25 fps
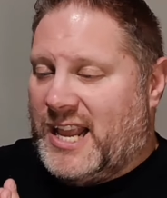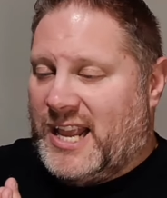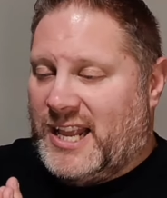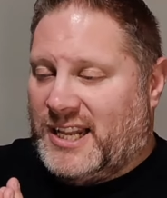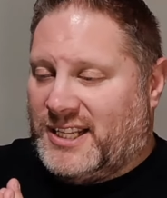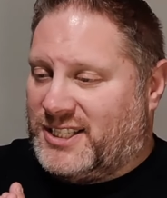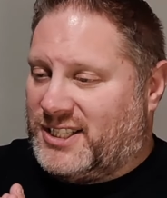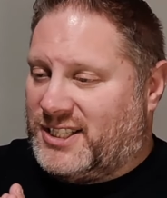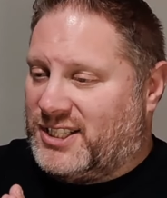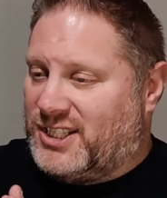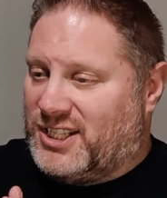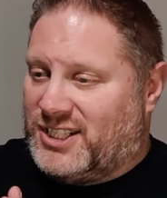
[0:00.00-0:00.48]

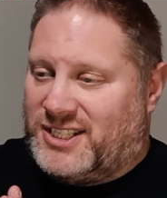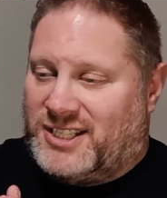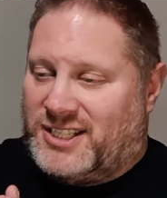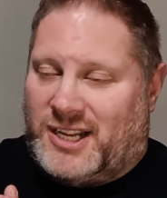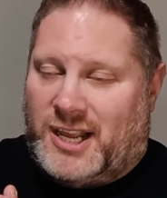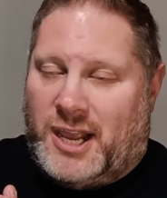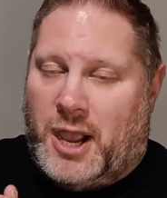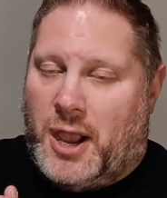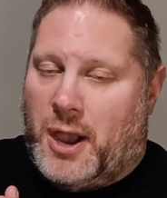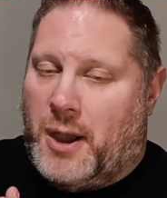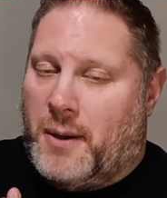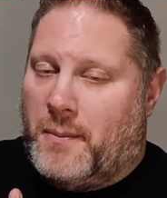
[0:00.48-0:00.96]
It's
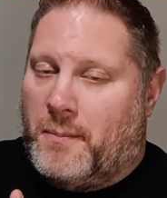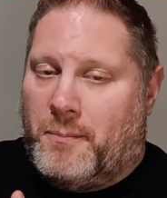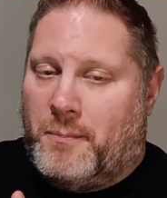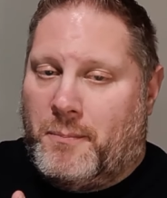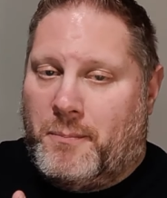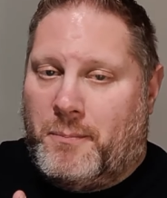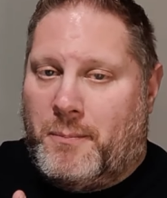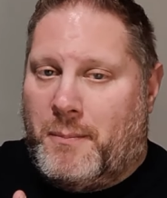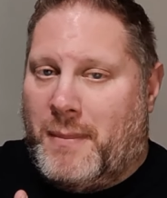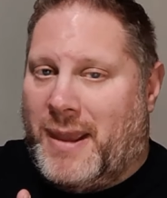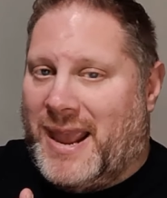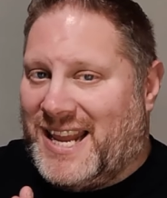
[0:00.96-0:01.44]
just
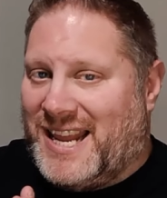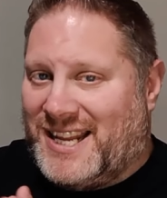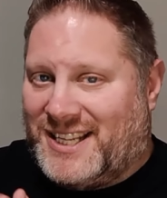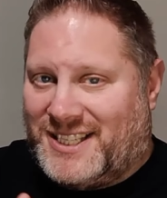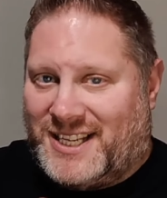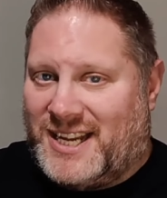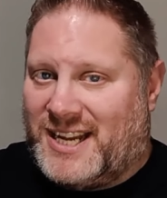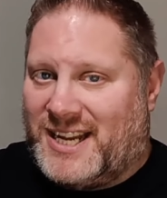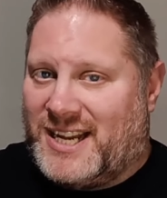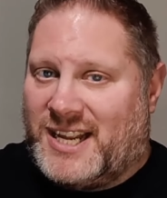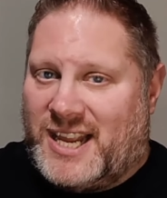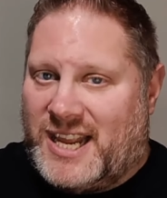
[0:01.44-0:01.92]

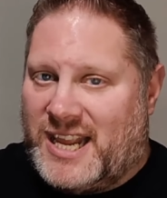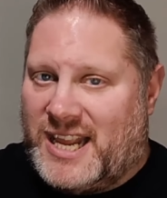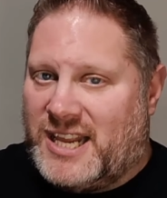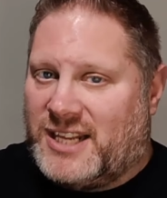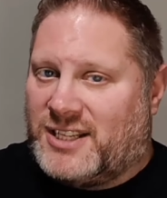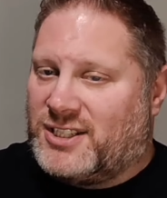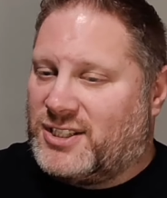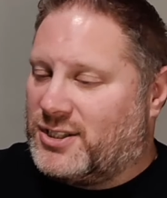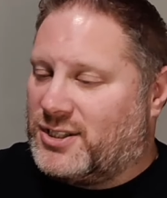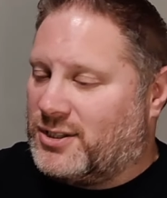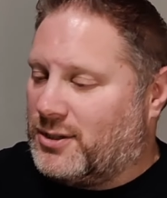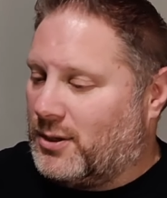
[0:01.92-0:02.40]
amazing.
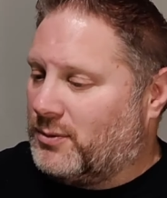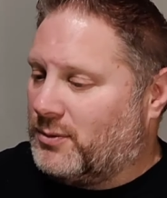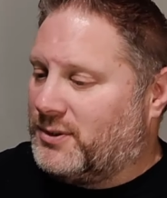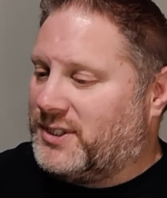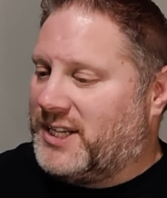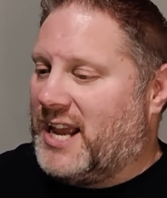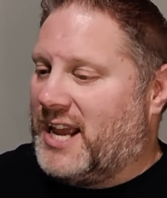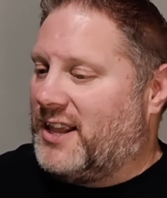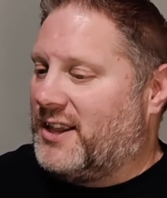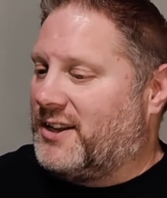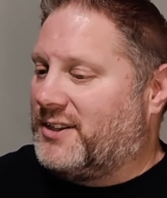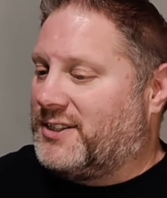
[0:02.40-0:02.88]
He's so
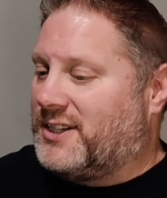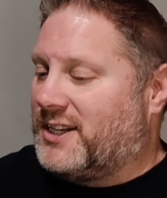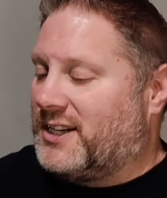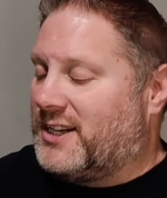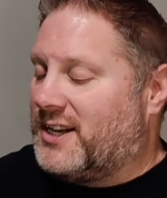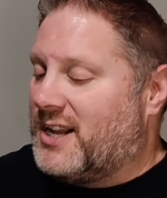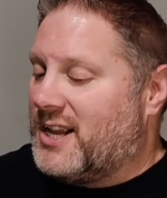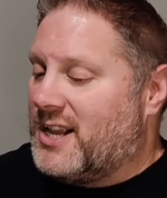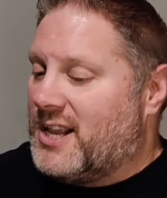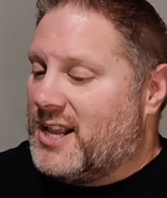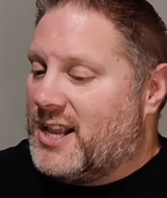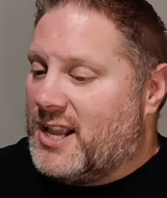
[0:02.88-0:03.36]

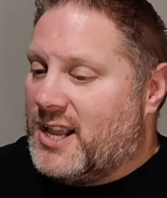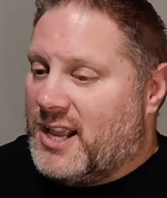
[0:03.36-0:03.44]
talented.